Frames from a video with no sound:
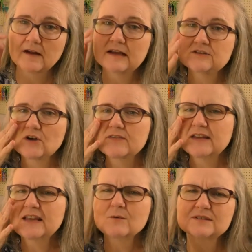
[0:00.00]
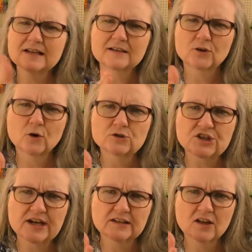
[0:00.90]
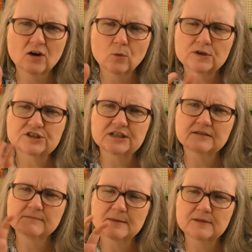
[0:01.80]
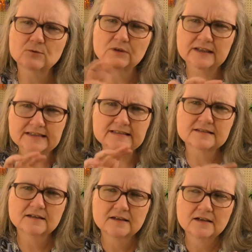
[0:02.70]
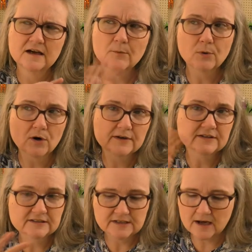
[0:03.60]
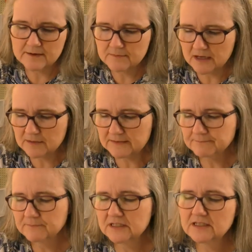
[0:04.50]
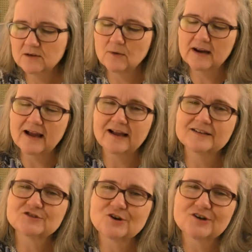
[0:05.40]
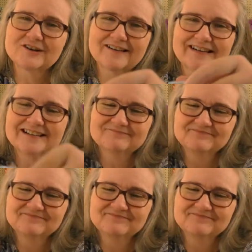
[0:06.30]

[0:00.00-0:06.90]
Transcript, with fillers: And so I think it was like a crochet along where she maybe released a part at a time maybe. But anyway, I got started on it.